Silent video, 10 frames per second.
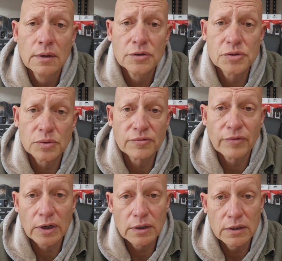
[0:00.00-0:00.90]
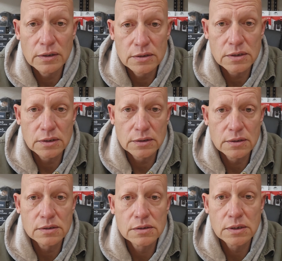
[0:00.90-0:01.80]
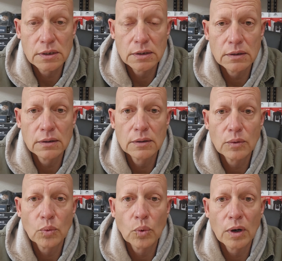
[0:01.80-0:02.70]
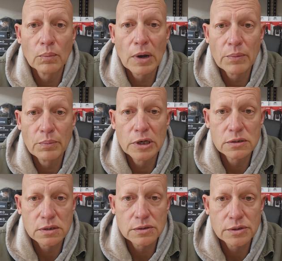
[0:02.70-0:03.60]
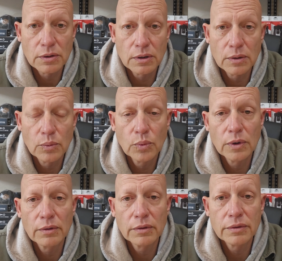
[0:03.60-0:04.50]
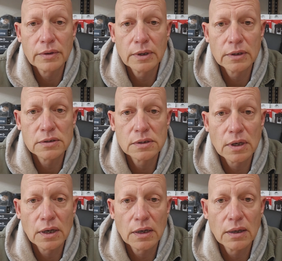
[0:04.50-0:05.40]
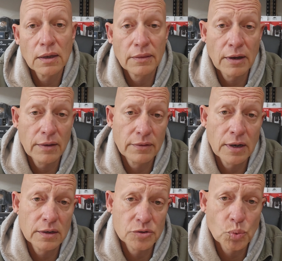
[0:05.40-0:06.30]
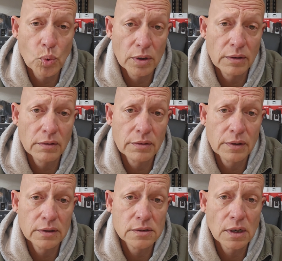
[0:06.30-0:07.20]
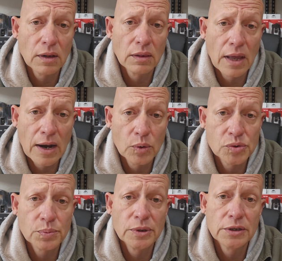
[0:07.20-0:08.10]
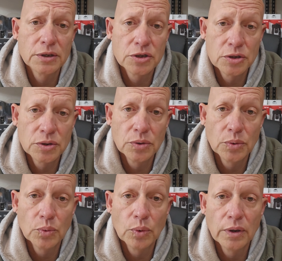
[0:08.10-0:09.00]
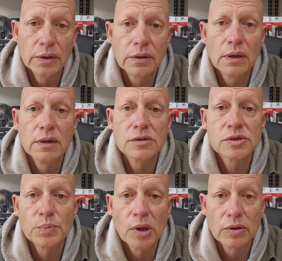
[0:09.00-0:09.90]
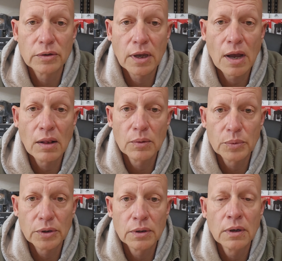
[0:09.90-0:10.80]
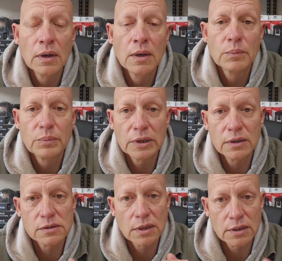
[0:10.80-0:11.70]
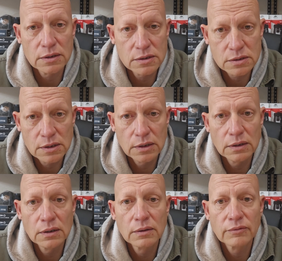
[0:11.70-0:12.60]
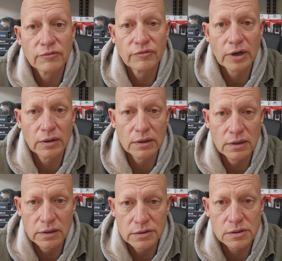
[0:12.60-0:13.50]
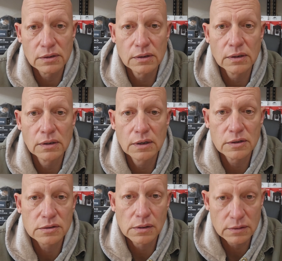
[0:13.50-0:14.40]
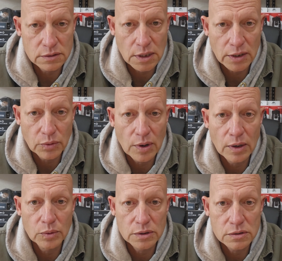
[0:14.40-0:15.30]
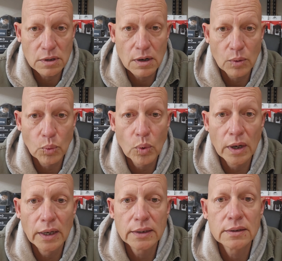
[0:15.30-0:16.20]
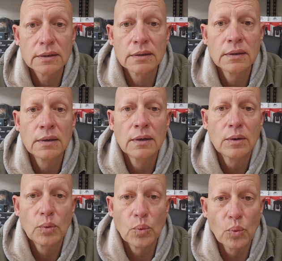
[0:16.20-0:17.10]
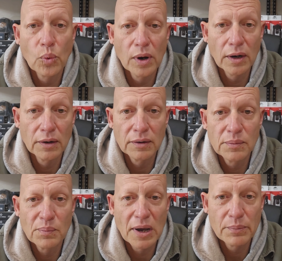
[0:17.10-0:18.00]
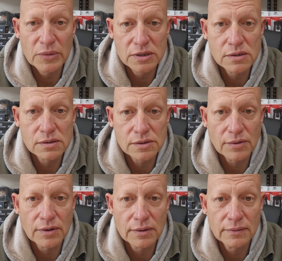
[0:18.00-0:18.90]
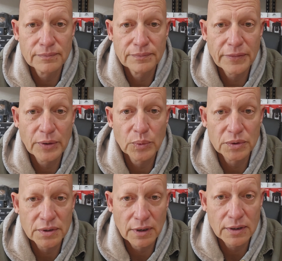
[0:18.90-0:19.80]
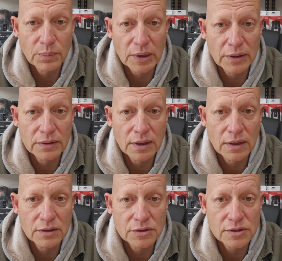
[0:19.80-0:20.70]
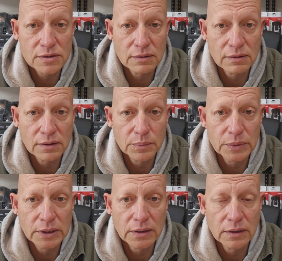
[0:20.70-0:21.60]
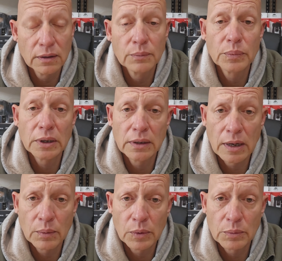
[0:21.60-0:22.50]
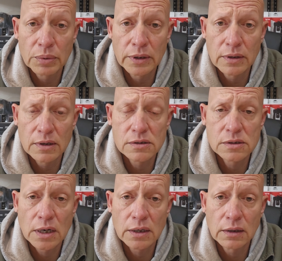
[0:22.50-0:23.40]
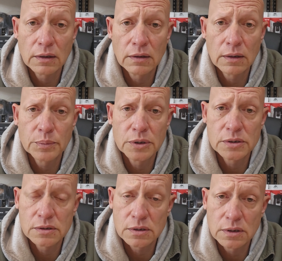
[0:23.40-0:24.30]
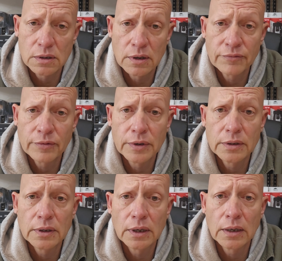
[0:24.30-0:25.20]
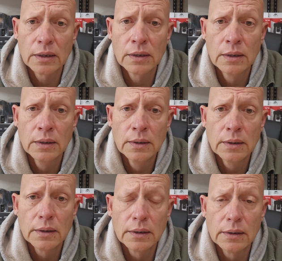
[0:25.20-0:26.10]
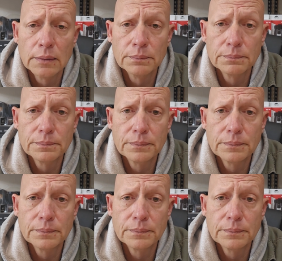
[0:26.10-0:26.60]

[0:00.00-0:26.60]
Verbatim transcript: So it's very easy to see where my misses are. One of the things that, and that, that is one of the things that allows me to shoot with a smaller caliber, because I can see very easily, as long as that ground is not wet, where my misses are. And we'll talk about that in just a little bit here. But now I'm going to play that second clip. This is a different day. Um,